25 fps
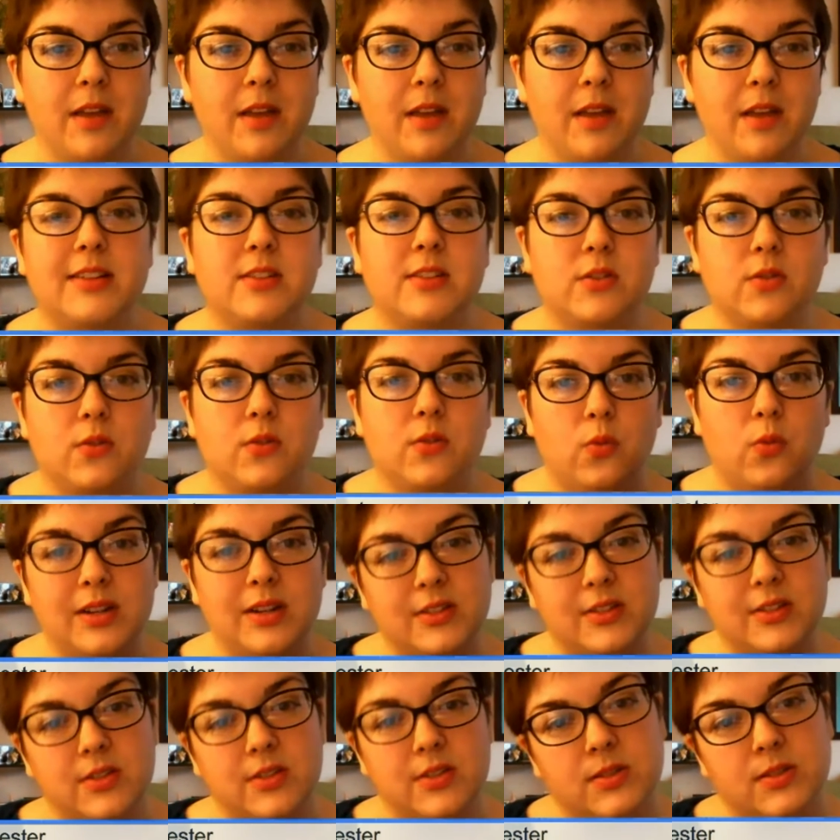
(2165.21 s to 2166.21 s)
Because
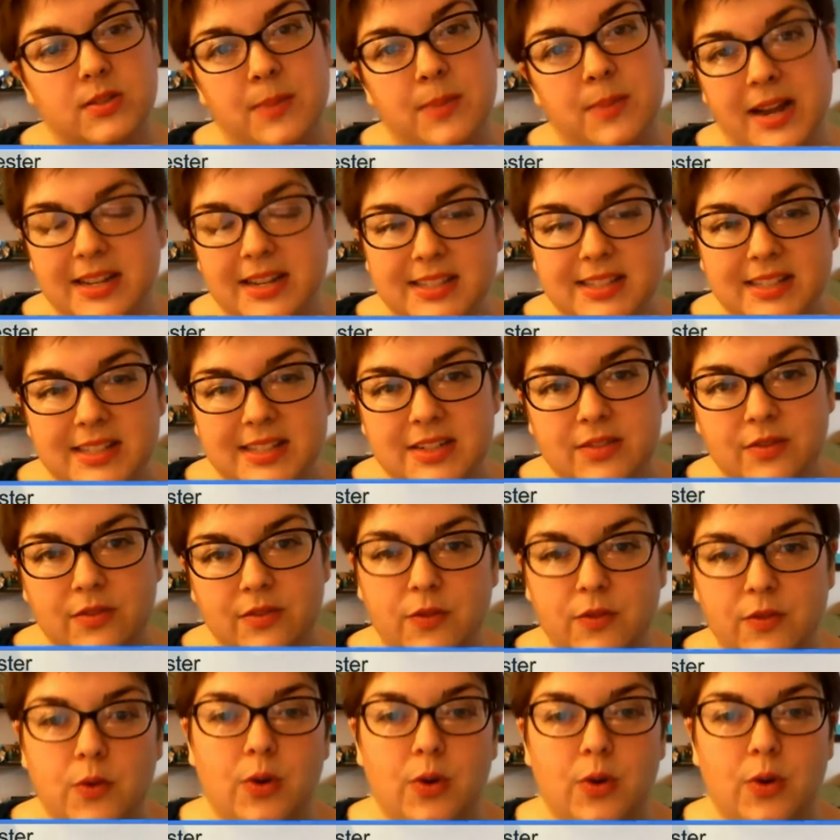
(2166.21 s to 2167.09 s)
what's best